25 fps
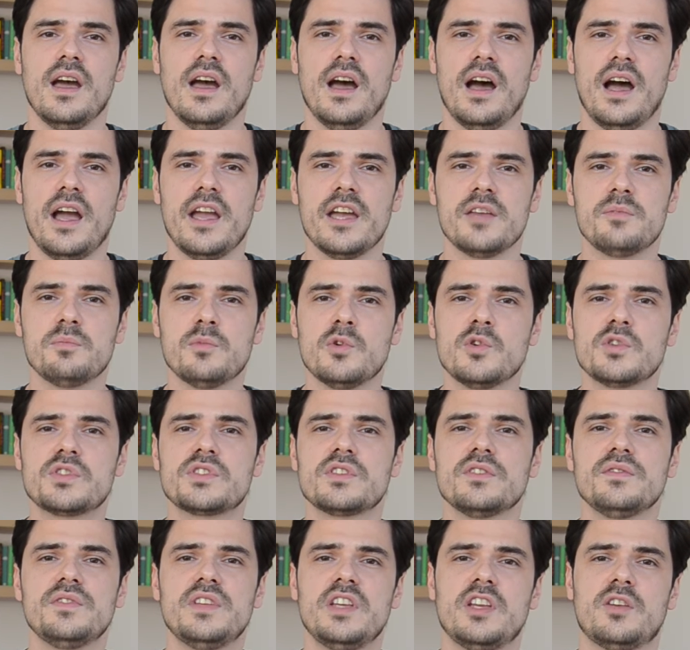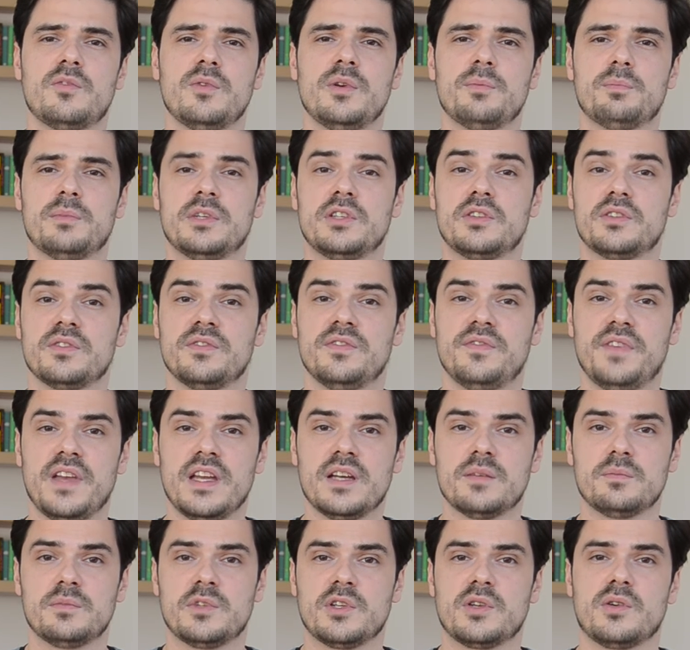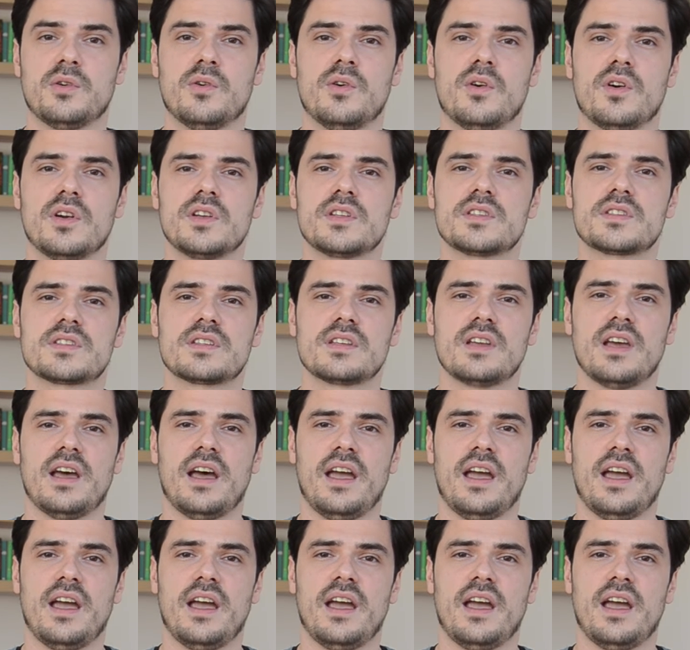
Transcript: I had most of the equipment to film the course,